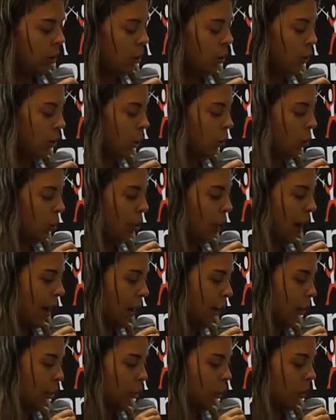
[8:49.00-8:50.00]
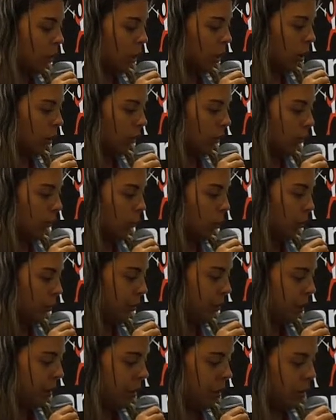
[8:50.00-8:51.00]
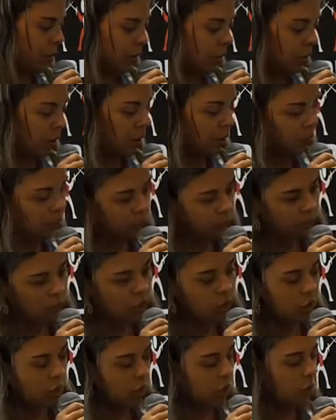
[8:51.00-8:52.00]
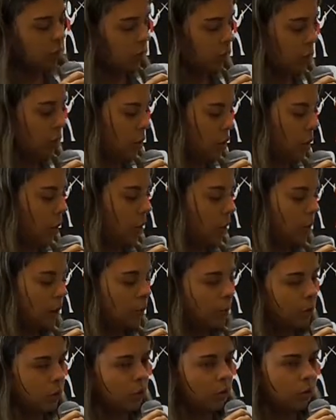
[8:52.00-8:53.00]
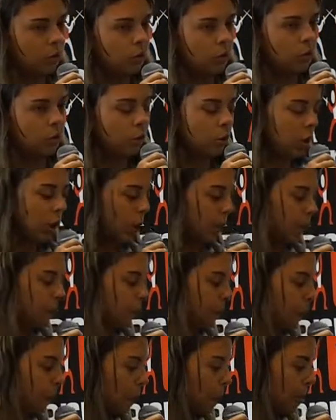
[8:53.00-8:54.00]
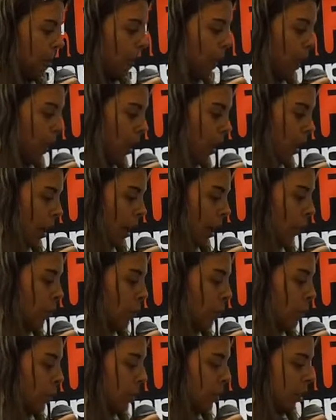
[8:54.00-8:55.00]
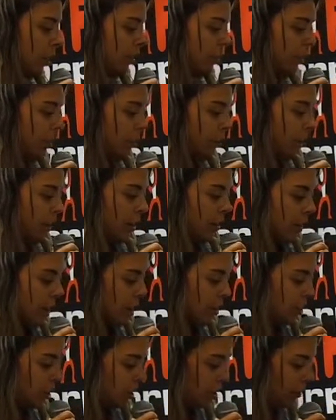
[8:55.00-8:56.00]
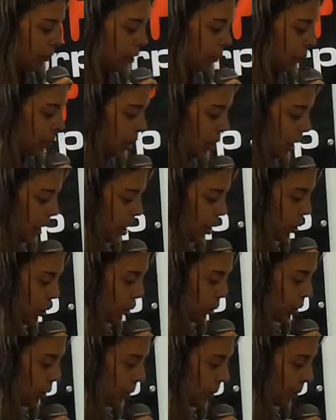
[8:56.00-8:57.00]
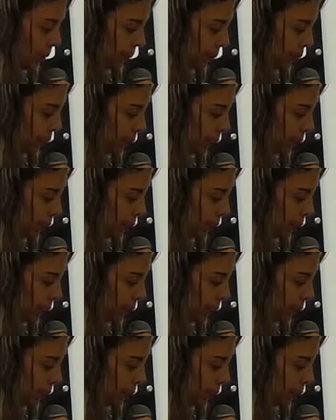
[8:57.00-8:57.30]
So we had to work with this, teaching these concepts to him. And we observed different intentions of communications.